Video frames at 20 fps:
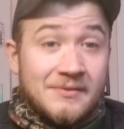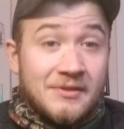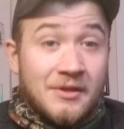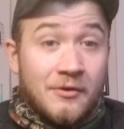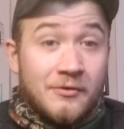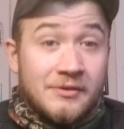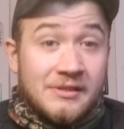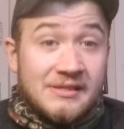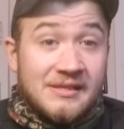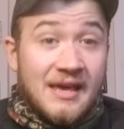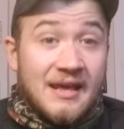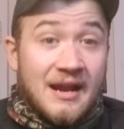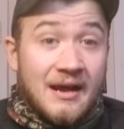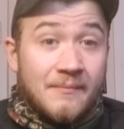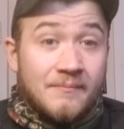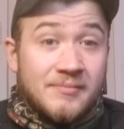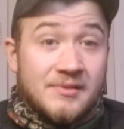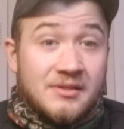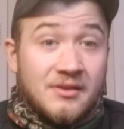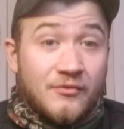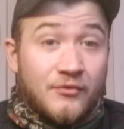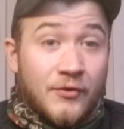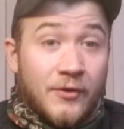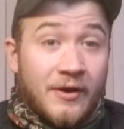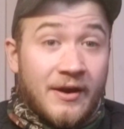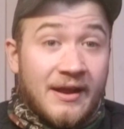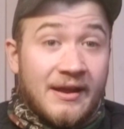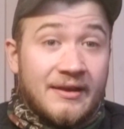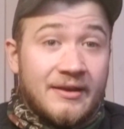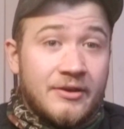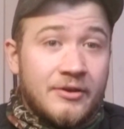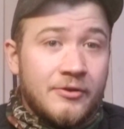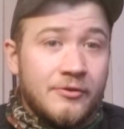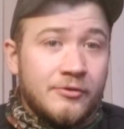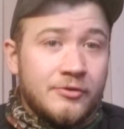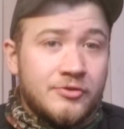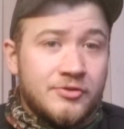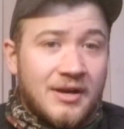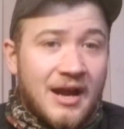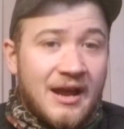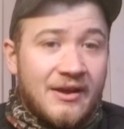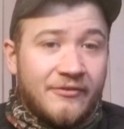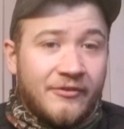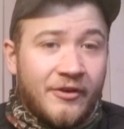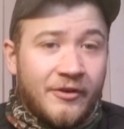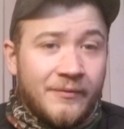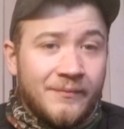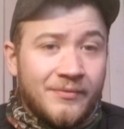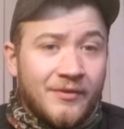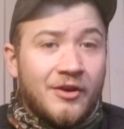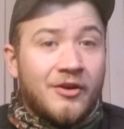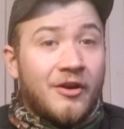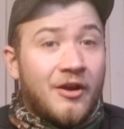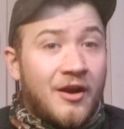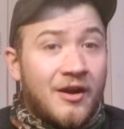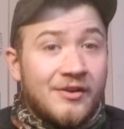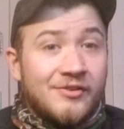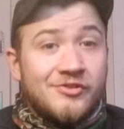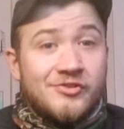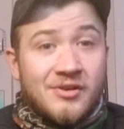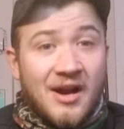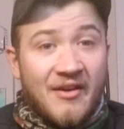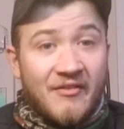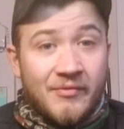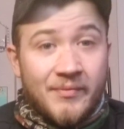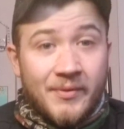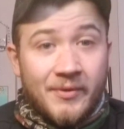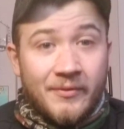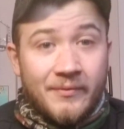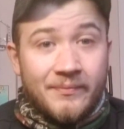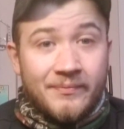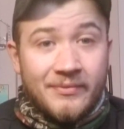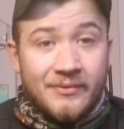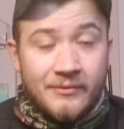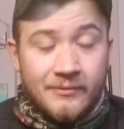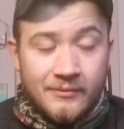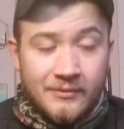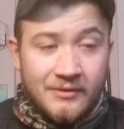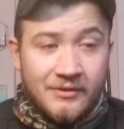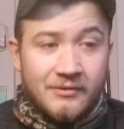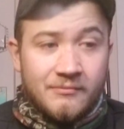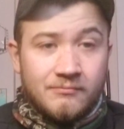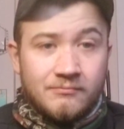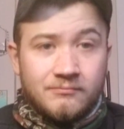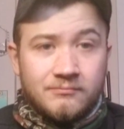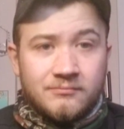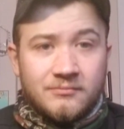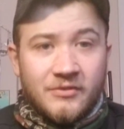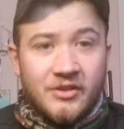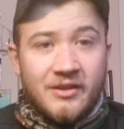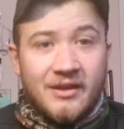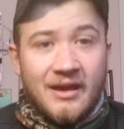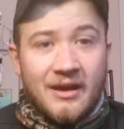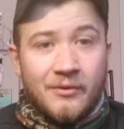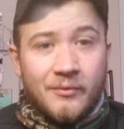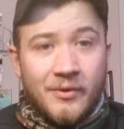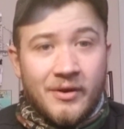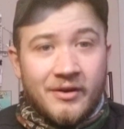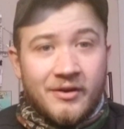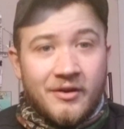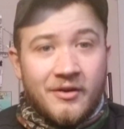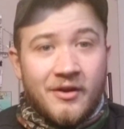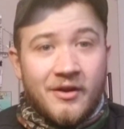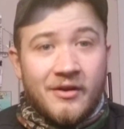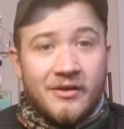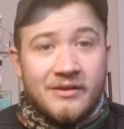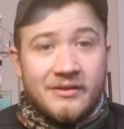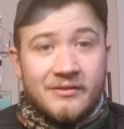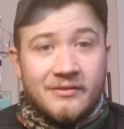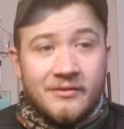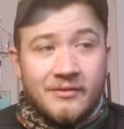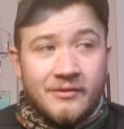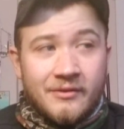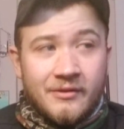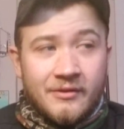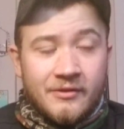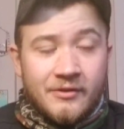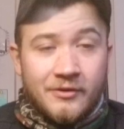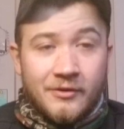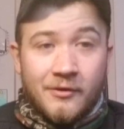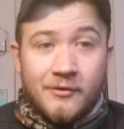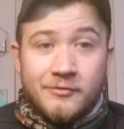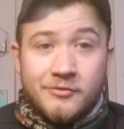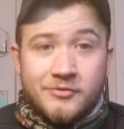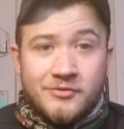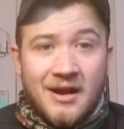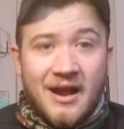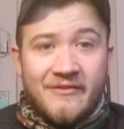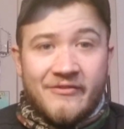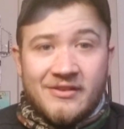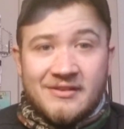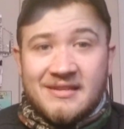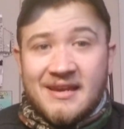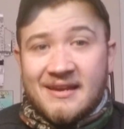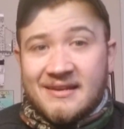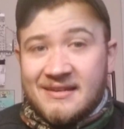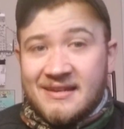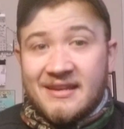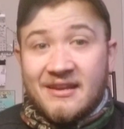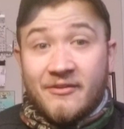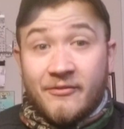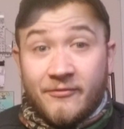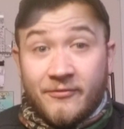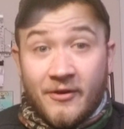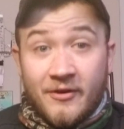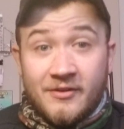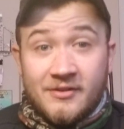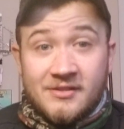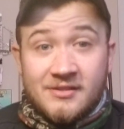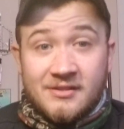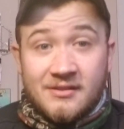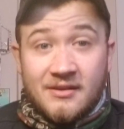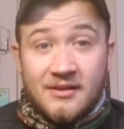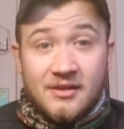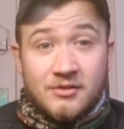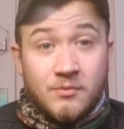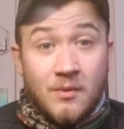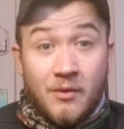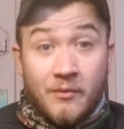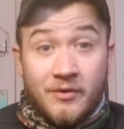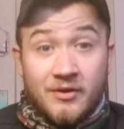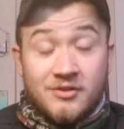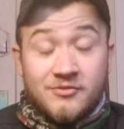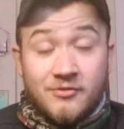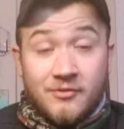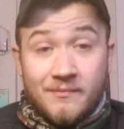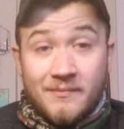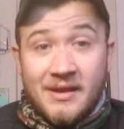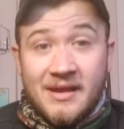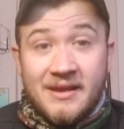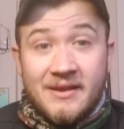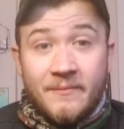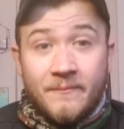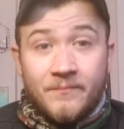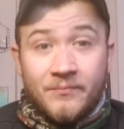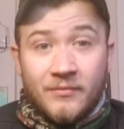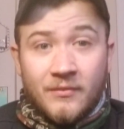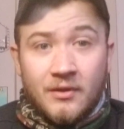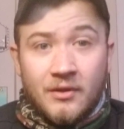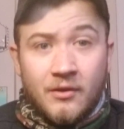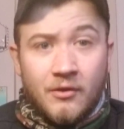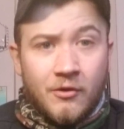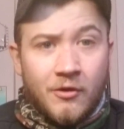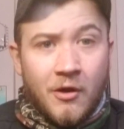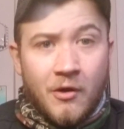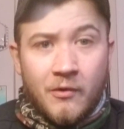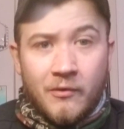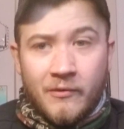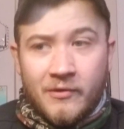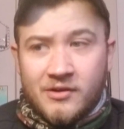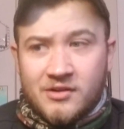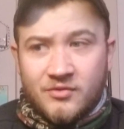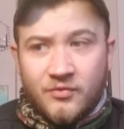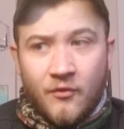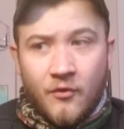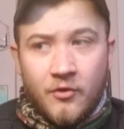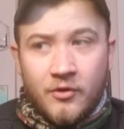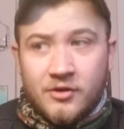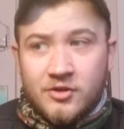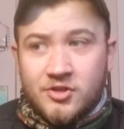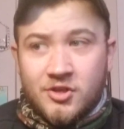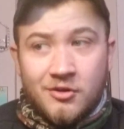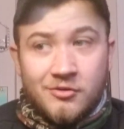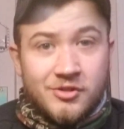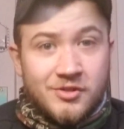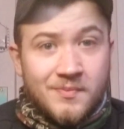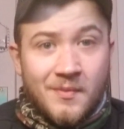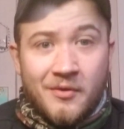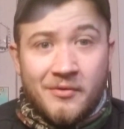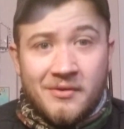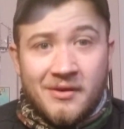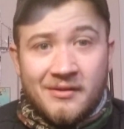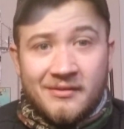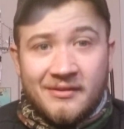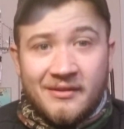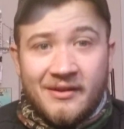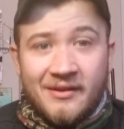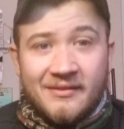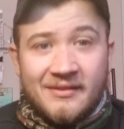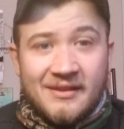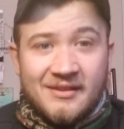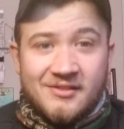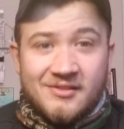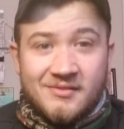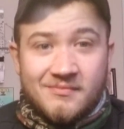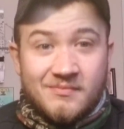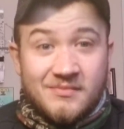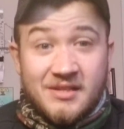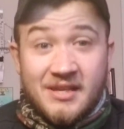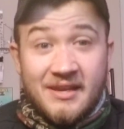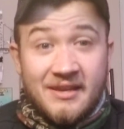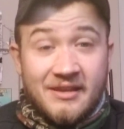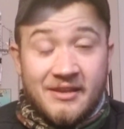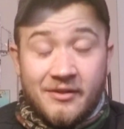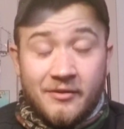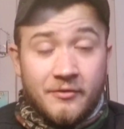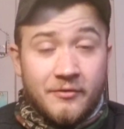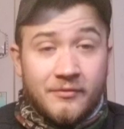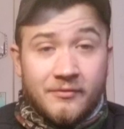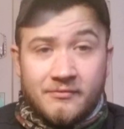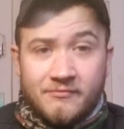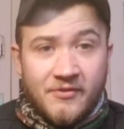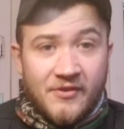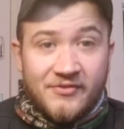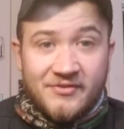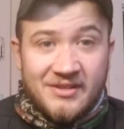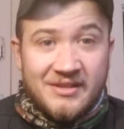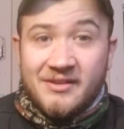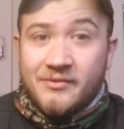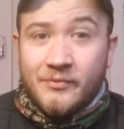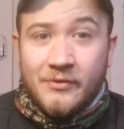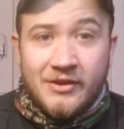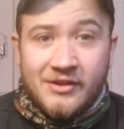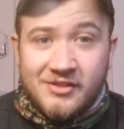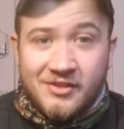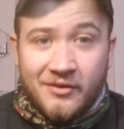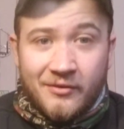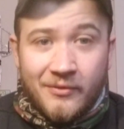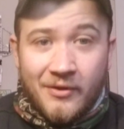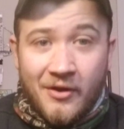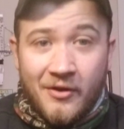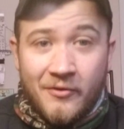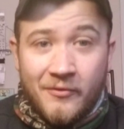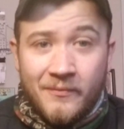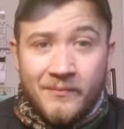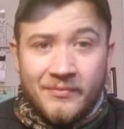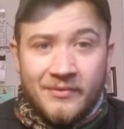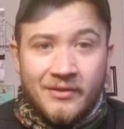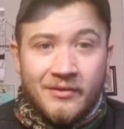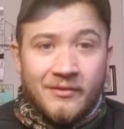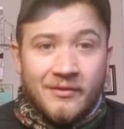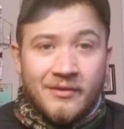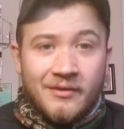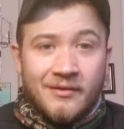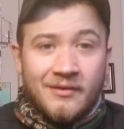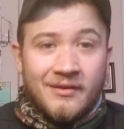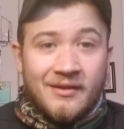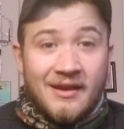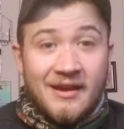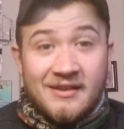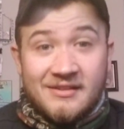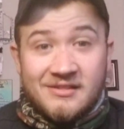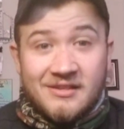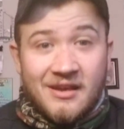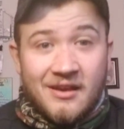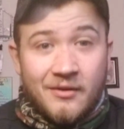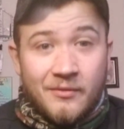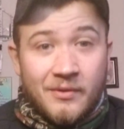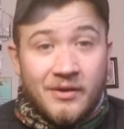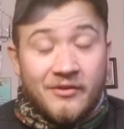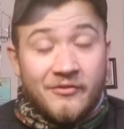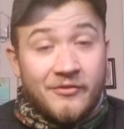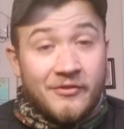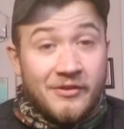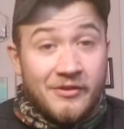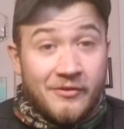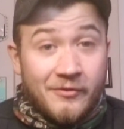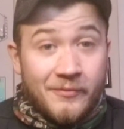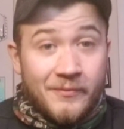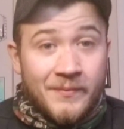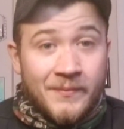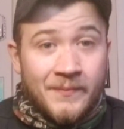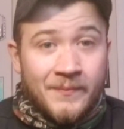those setups for a new driver are undrivable. You got to work on your own driving technique first, because what works for me or works for Joe Schmo out there that's TQ'd 15 weeks in a row isn't going to work for you.